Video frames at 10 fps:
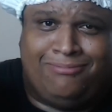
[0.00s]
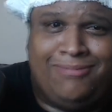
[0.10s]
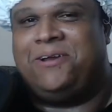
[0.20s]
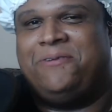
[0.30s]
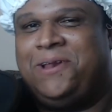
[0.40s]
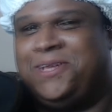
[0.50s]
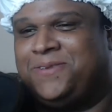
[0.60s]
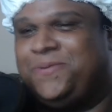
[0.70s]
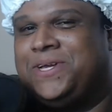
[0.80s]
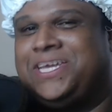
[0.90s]
Yo, did I really
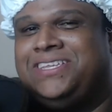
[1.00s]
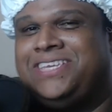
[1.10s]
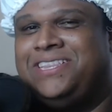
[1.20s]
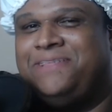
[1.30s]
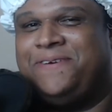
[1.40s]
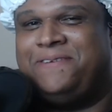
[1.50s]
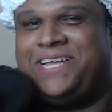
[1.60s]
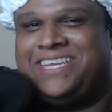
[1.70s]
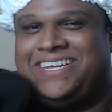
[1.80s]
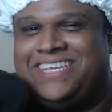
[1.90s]
just put Tina Fey
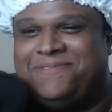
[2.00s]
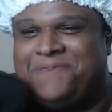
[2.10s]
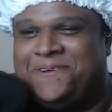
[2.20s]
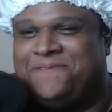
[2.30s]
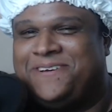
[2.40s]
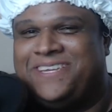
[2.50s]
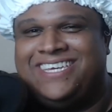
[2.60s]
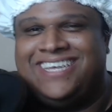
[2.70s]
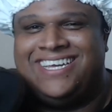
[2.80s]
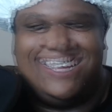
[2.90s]
right there? That's pretty
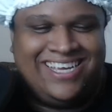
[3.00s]
funny.